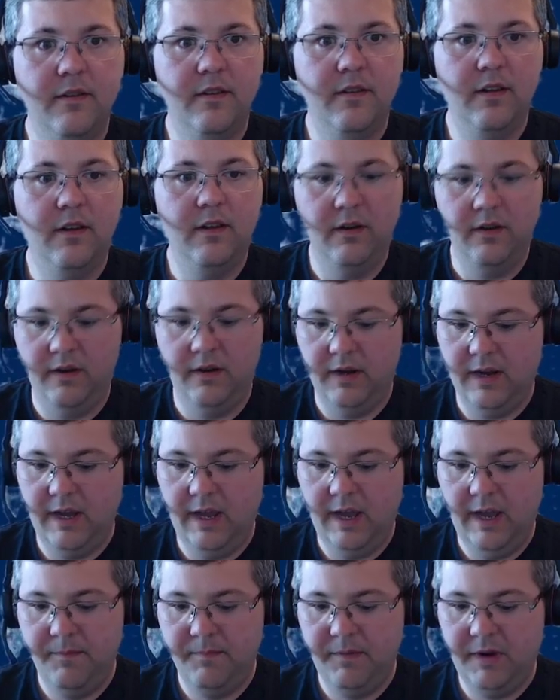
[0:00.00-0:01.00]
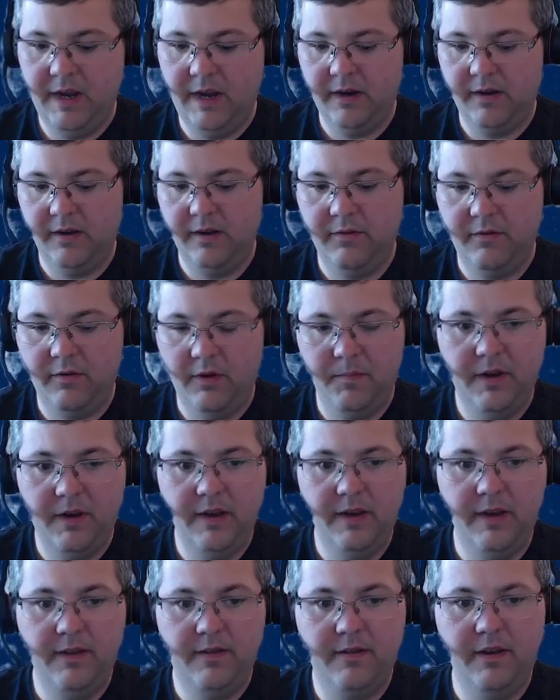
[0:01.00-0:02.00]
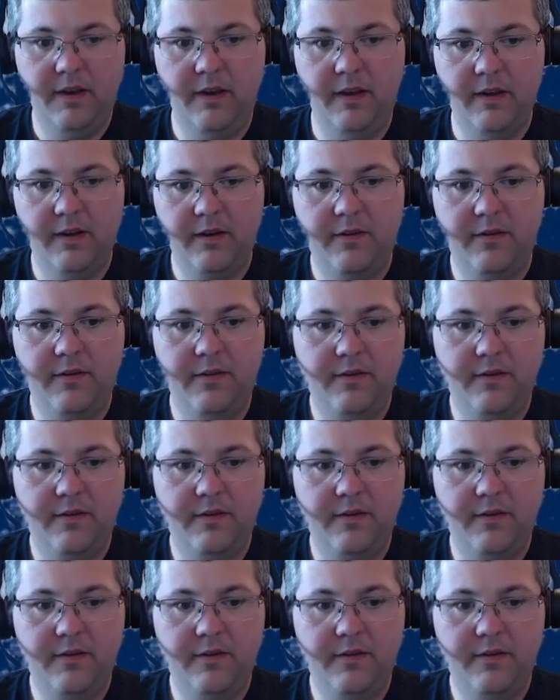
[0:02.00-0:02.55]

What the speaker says: All right, I am connected, so I'm going to disconnect